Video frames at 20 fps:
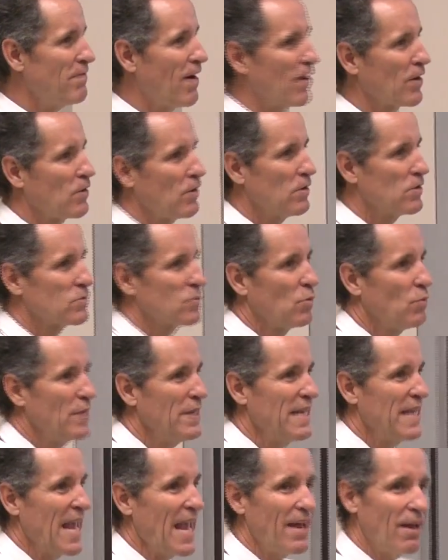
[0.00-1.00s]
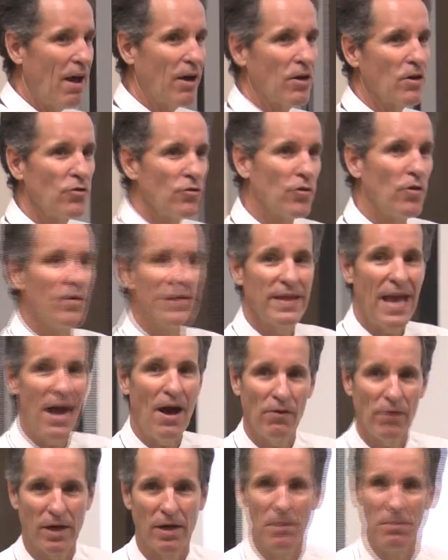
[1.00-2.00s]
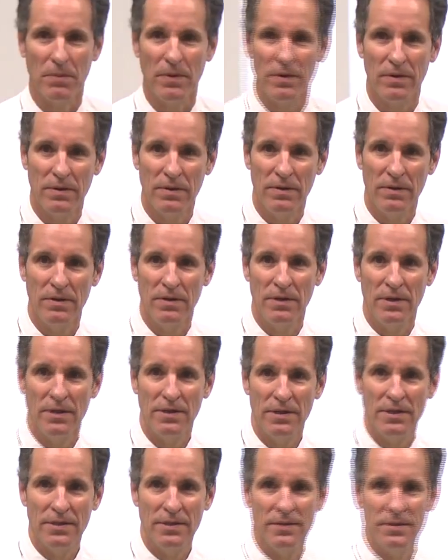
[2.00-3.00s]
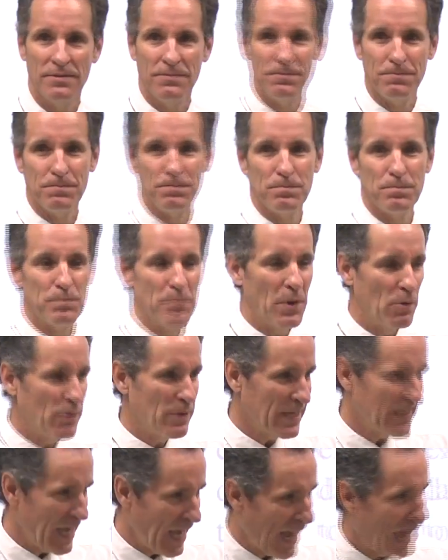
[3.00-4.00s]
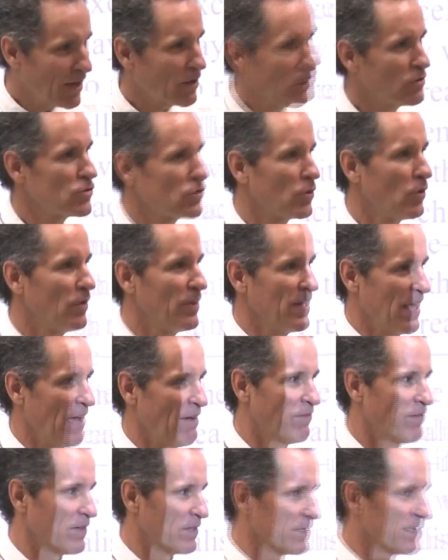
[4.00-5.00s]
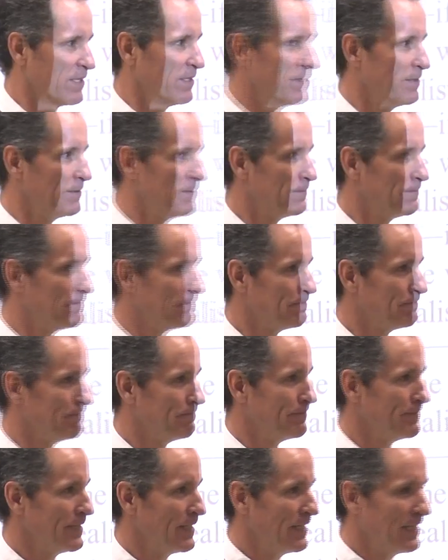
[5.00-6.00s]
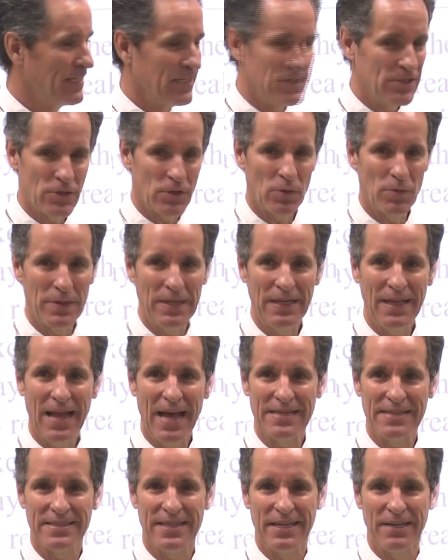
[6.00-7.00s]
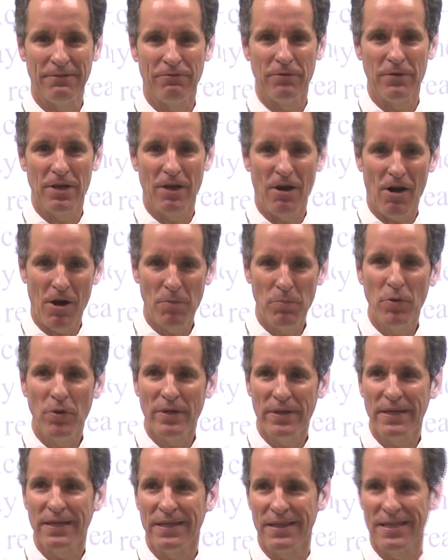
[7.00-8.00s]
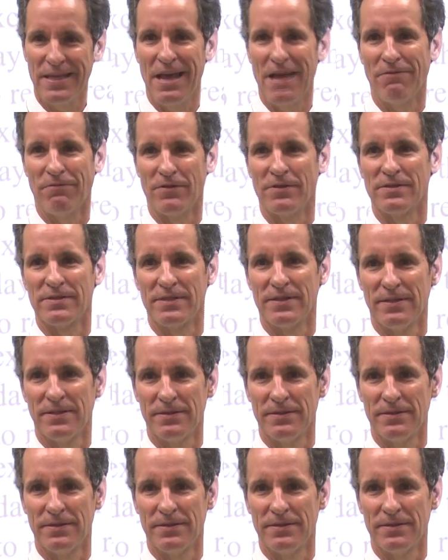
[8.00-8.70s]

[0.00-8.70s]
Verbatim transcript: of our goals, we cannot control the outcome, but we can control the effort. So realize that if we are putting in the effort,